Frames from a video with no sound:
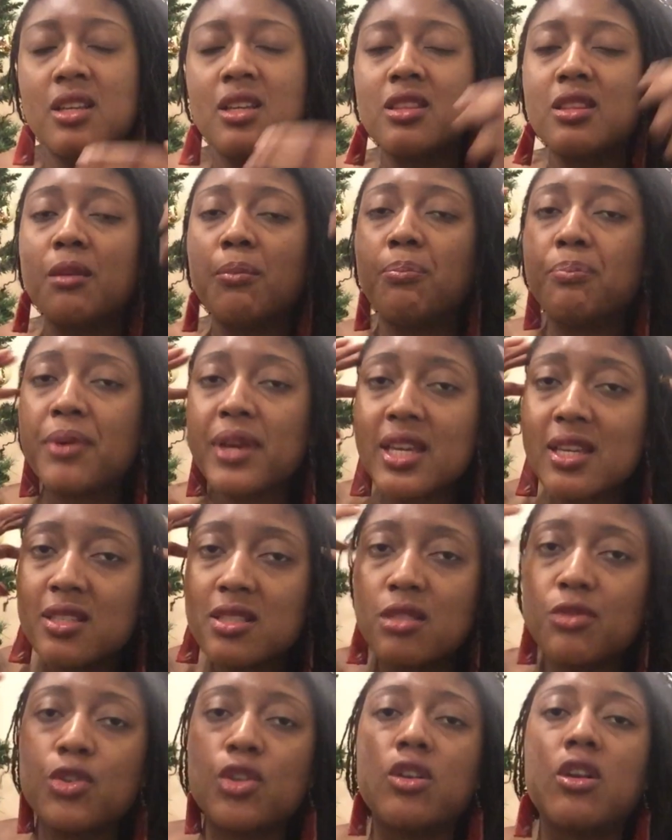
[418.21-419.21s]
The base
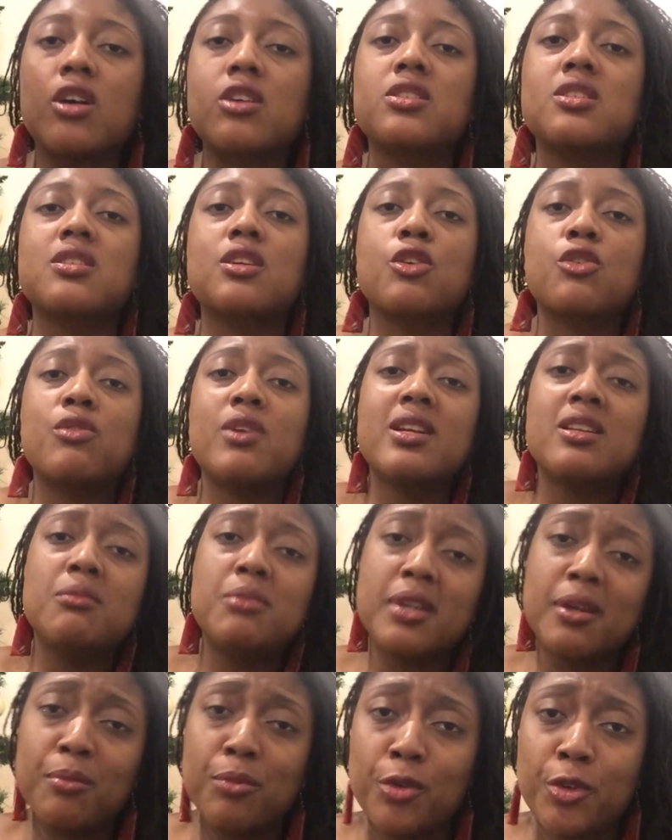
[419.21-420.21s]
of your locks is
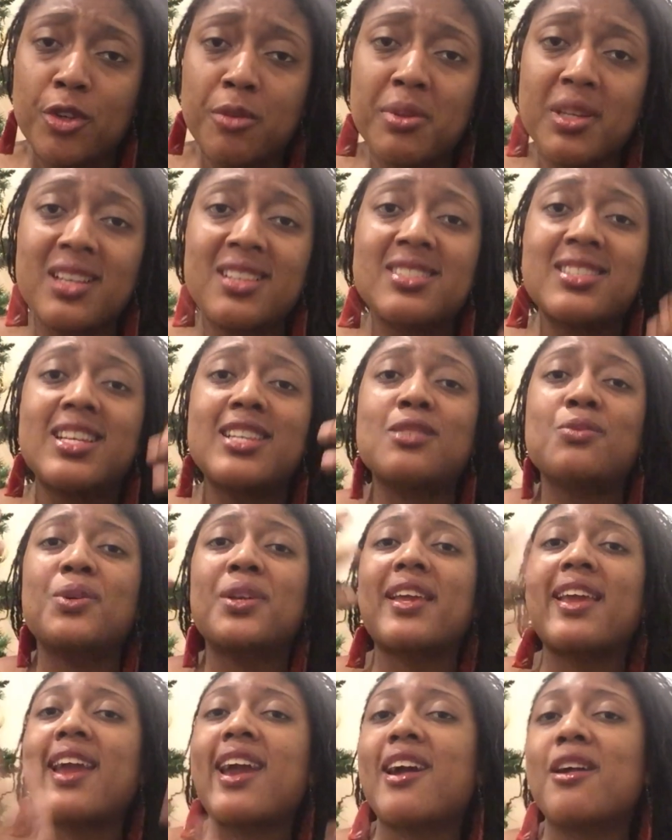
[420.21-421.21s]
incredibly important because that's
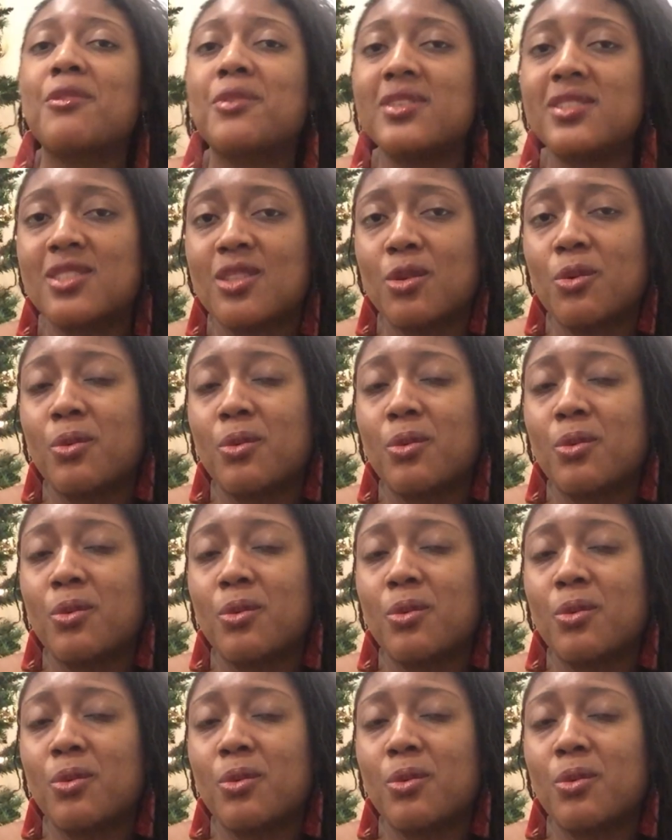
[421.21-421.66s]
what carries the